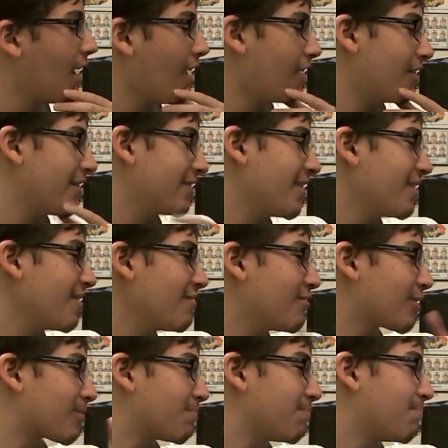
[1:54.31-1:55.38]
Oh, it doesn't
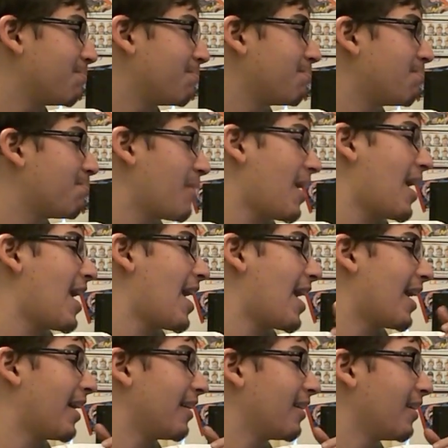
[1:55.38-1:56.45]
look
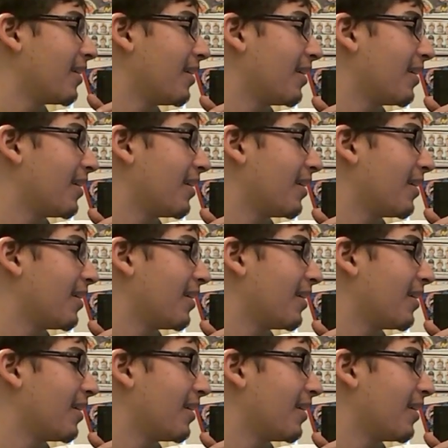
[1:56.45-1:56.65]
bad.